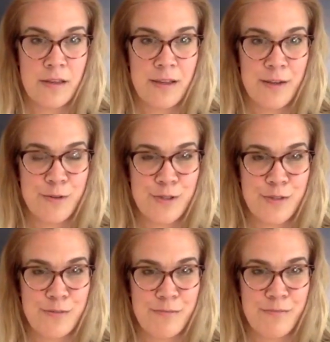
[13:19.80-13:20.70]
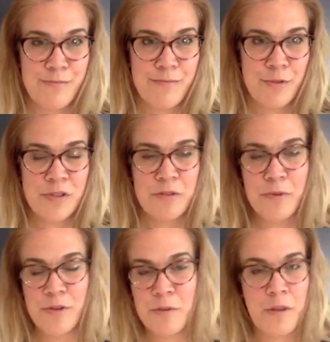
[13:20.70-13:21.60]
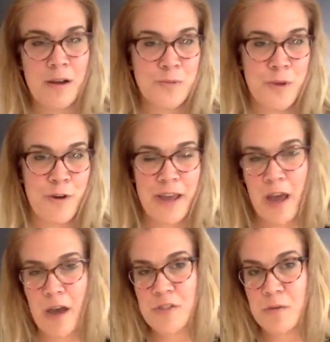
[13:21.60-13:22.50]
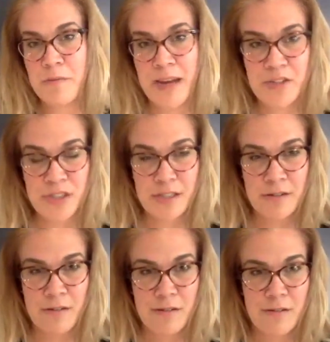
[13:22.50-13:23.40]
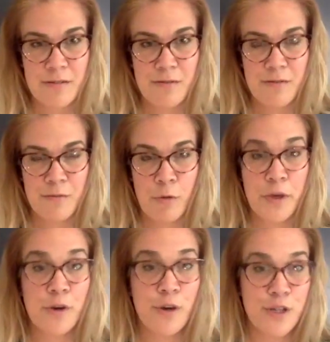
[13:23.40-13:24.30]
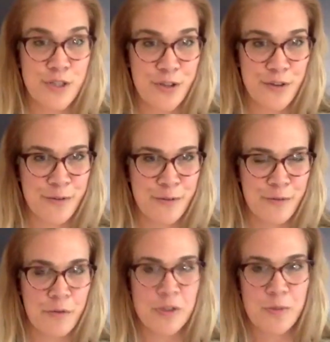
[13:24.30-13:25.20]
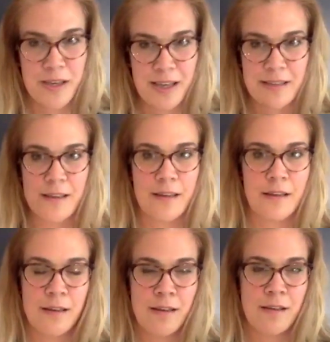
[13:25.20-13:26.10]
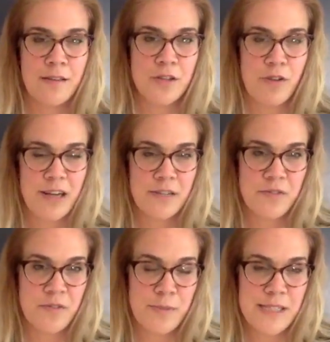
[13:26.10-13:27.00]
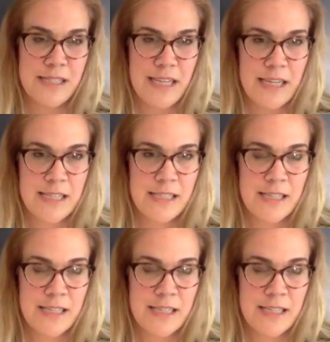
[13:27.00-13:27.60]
just using the building blocks we already have to imagine what we could do once we get the directives from the state.